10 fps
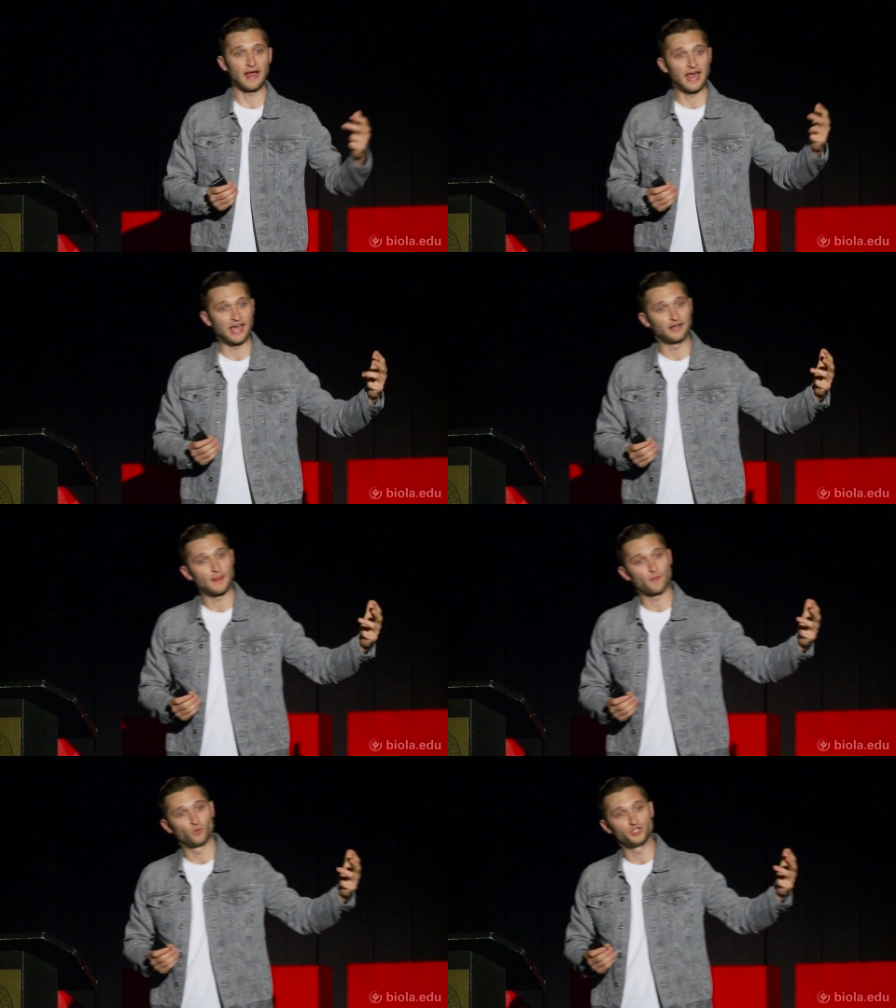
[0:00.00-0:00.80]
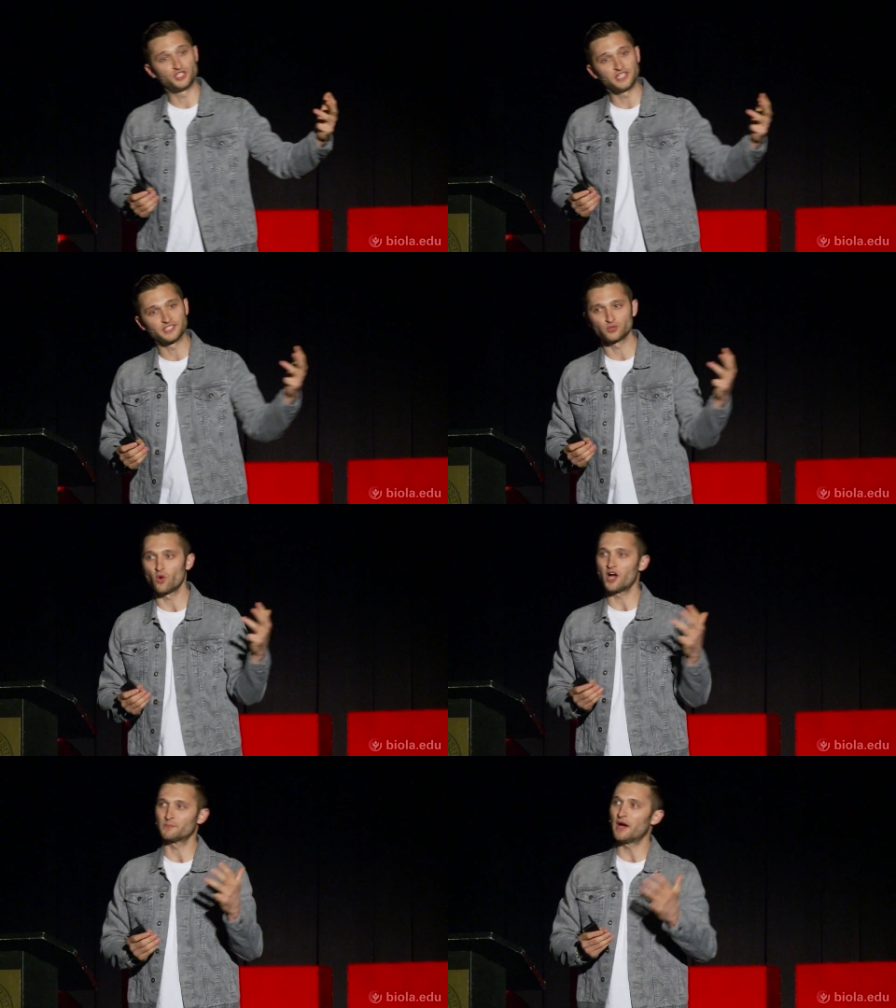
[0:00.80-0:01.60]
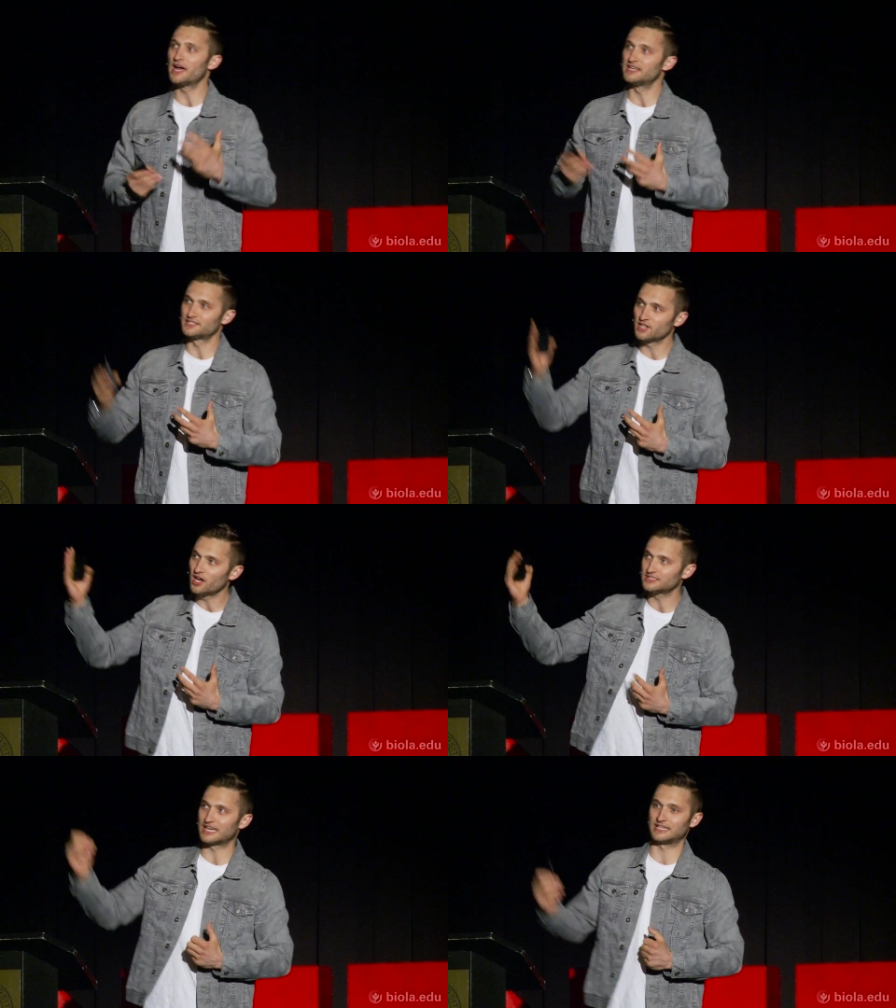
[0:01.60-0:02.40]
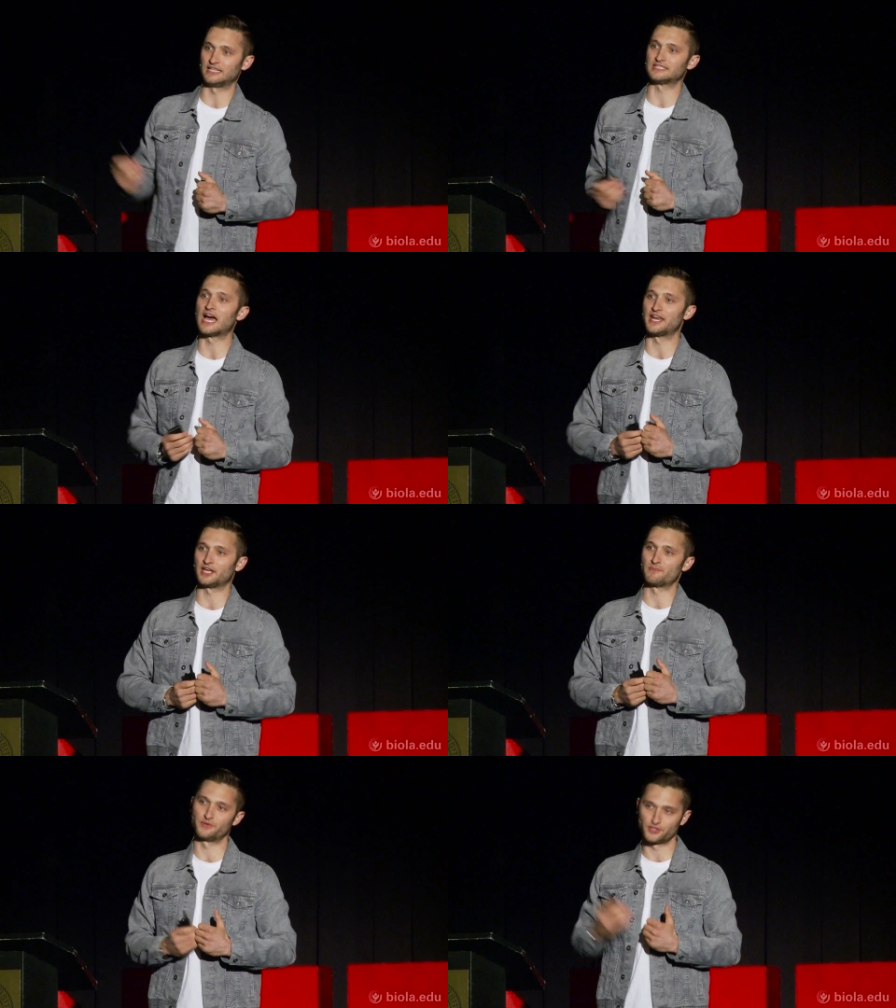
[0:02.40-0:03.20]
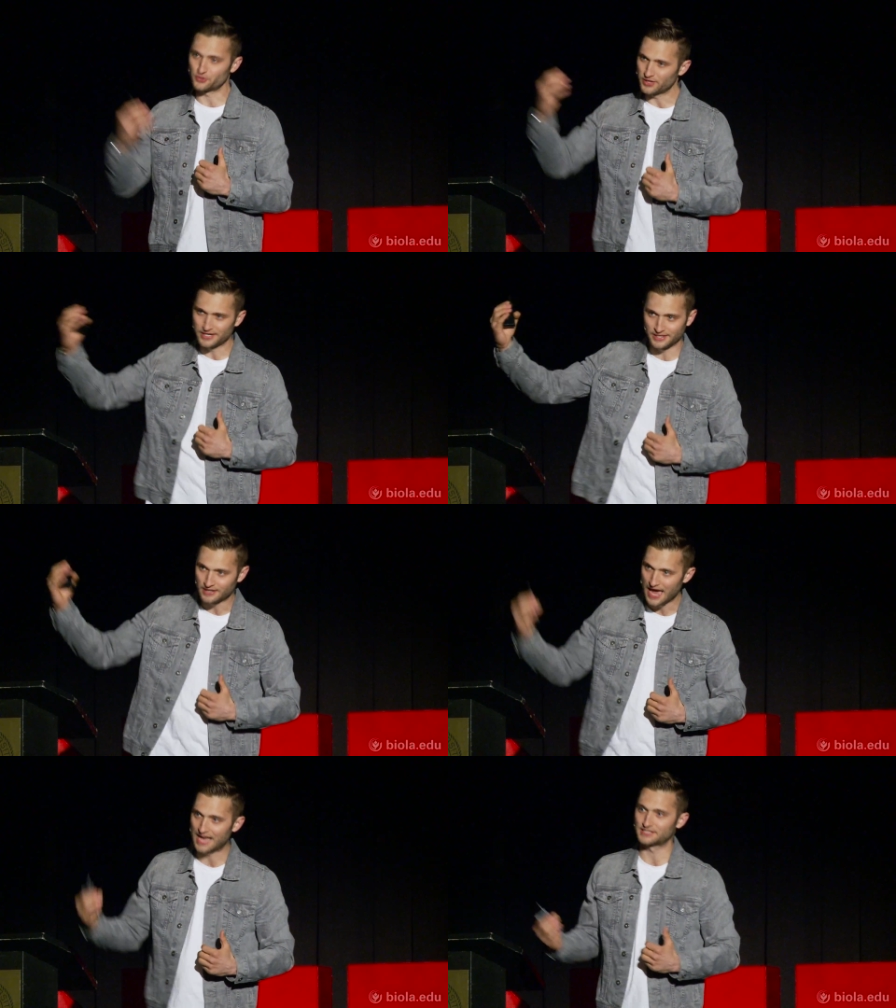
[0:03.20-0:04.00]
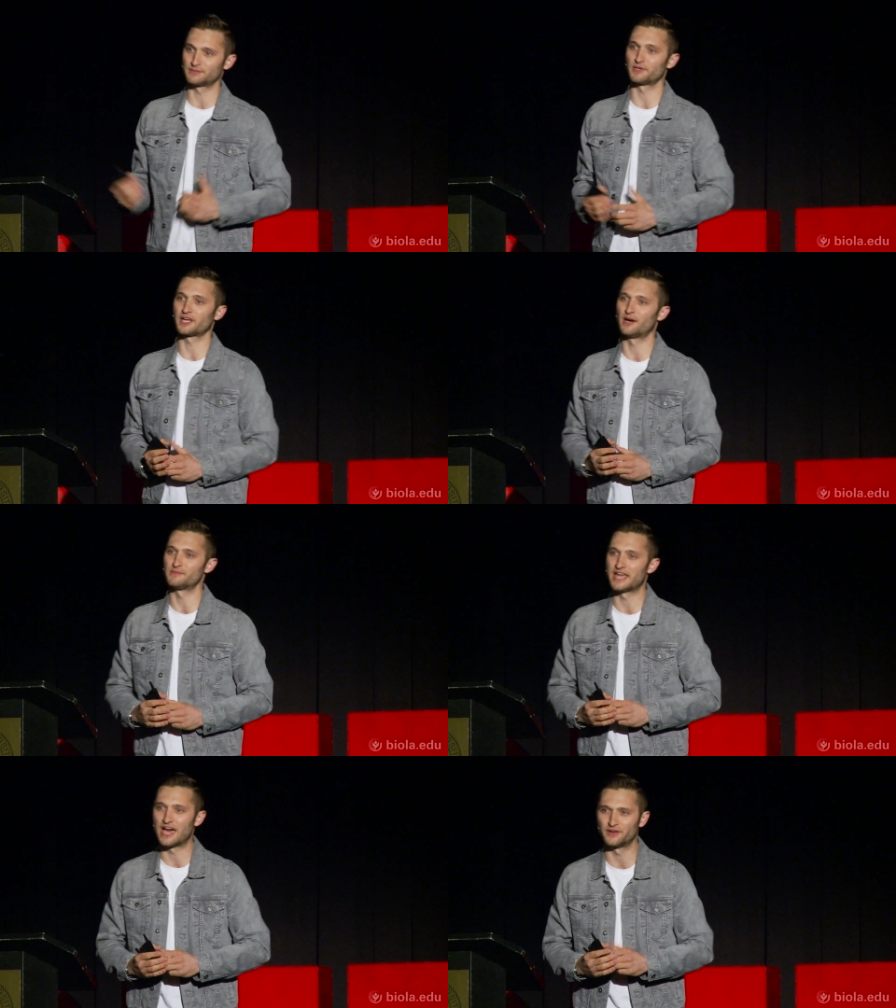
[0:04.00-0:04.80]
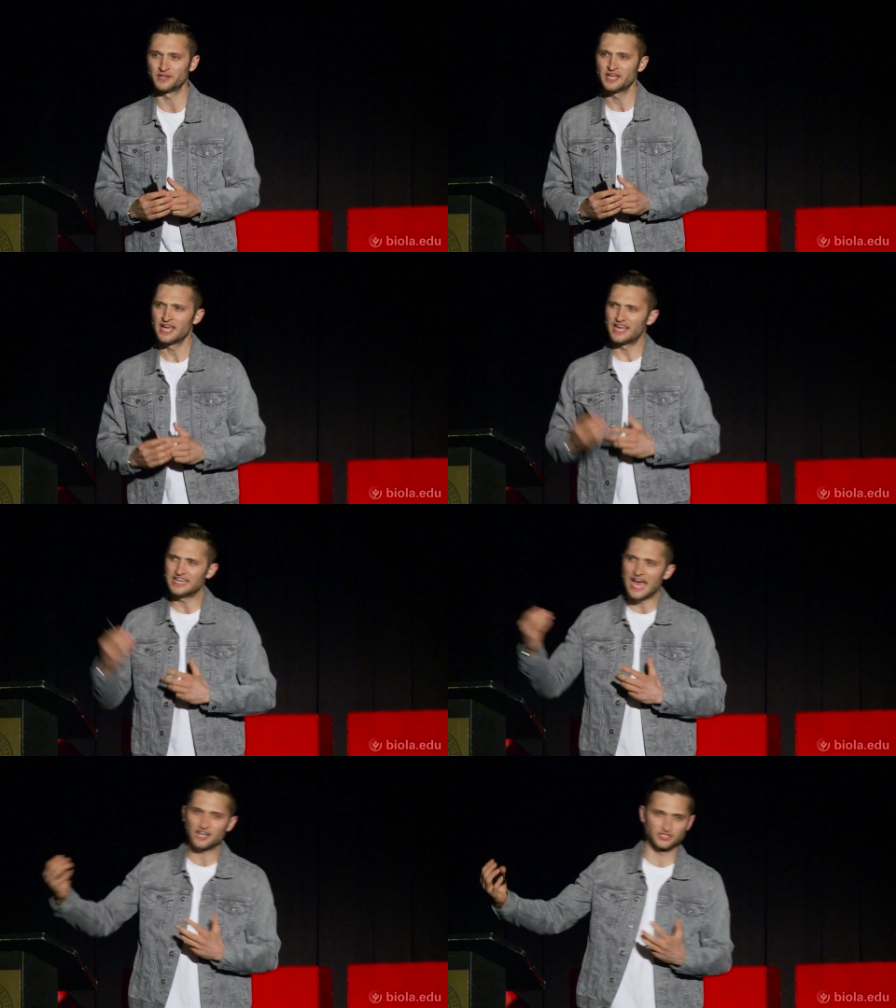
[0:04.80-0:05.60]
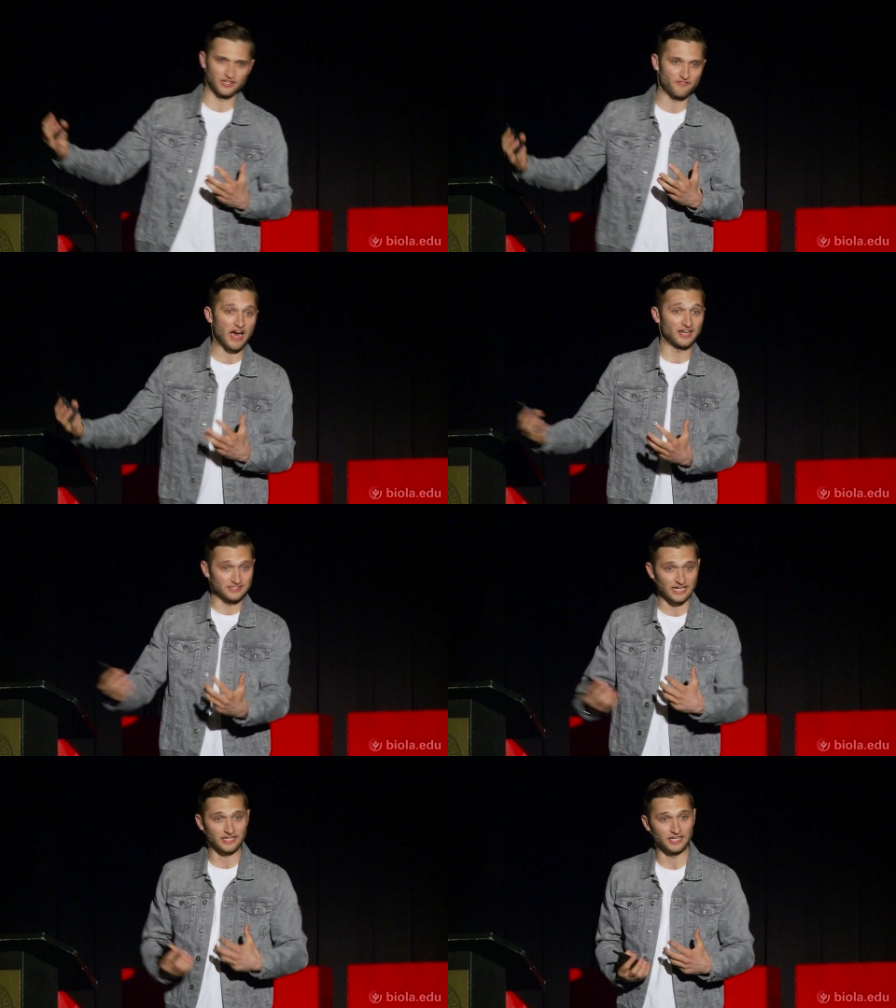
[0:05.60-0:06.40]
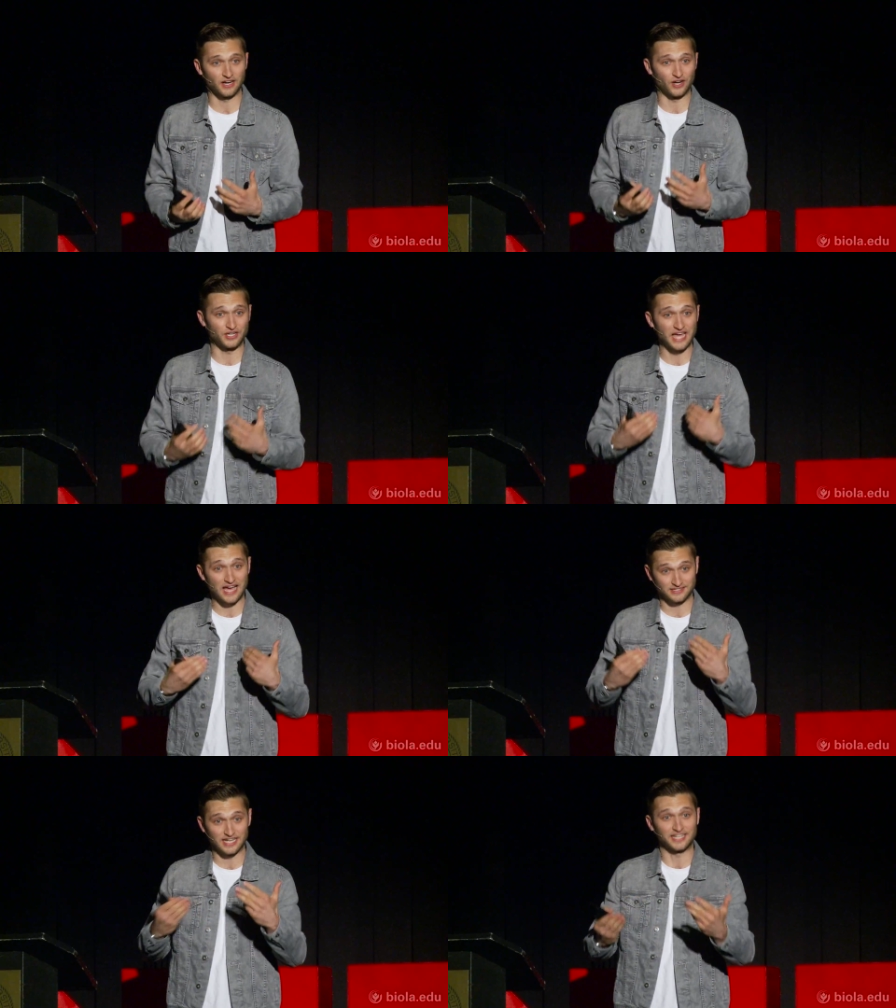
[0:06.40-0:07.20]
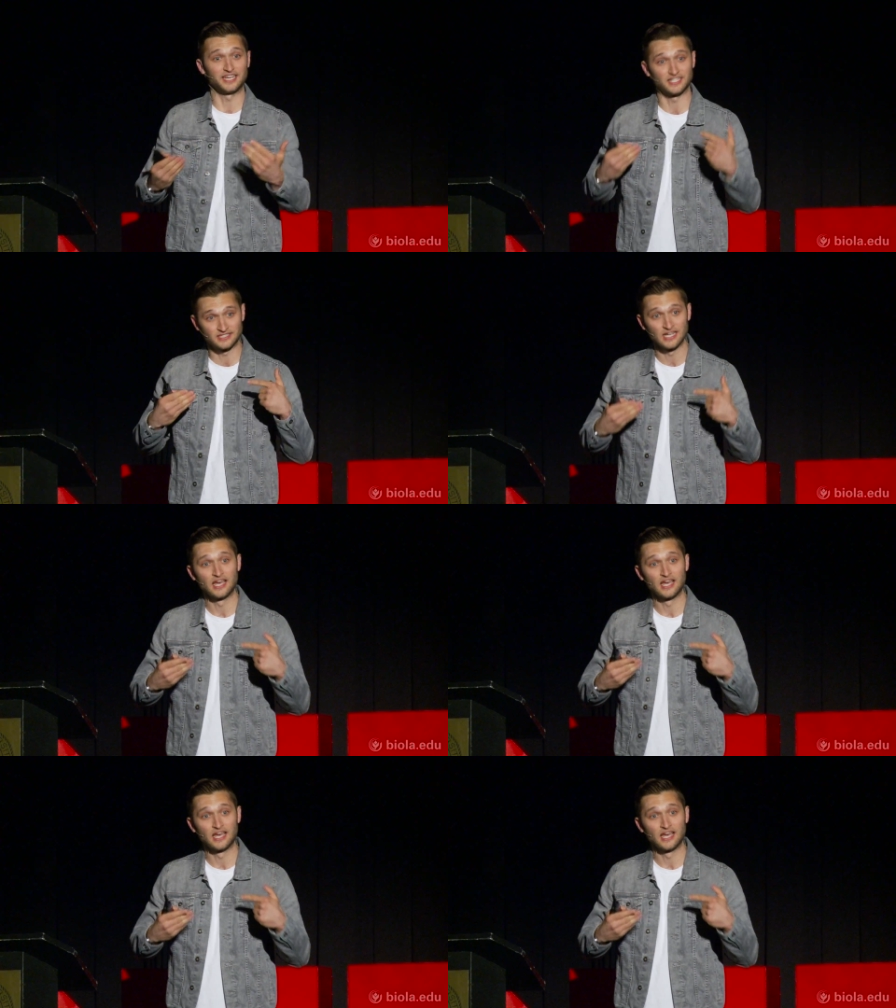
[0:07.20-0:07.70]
And when Jesus walked by, he saw Zacchaeus hiding up in the tree, and he asked him to come down, and he actually invited Zacchaeus, or he asked Zacchaeus,